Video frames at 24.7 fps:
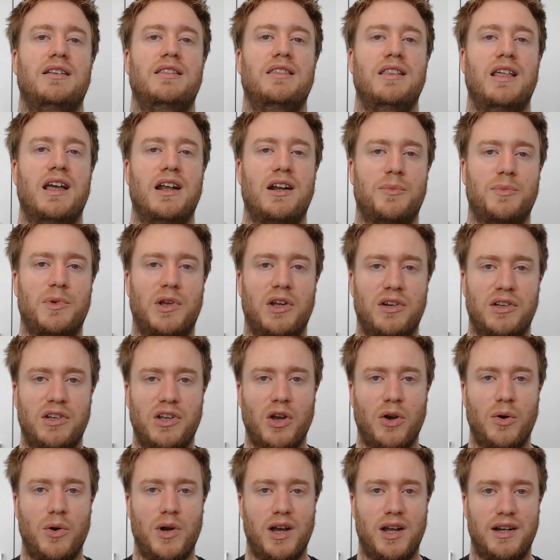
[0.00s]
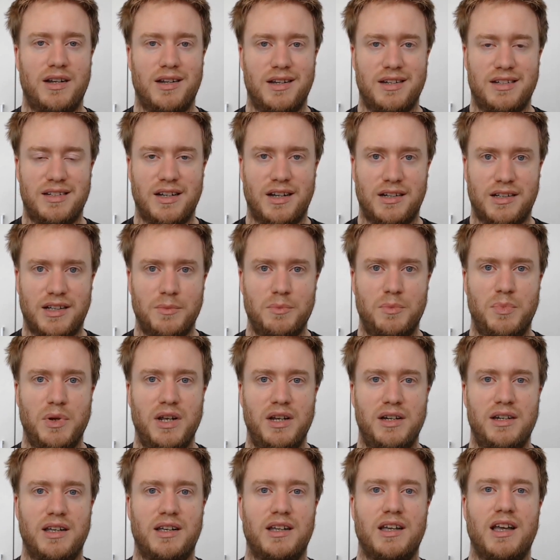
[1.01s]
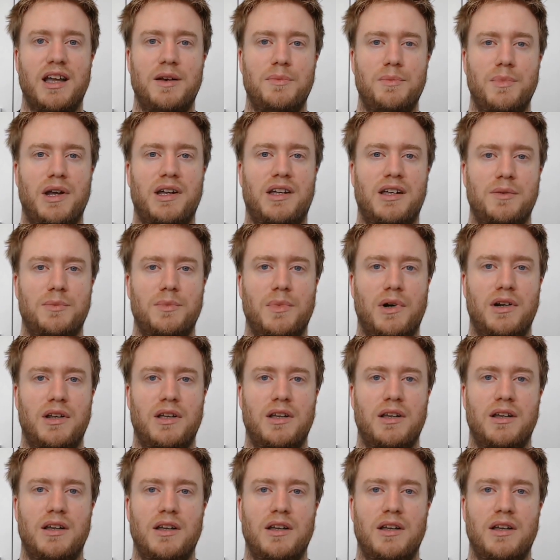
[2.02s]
then I'm going to go out and start competing at making money.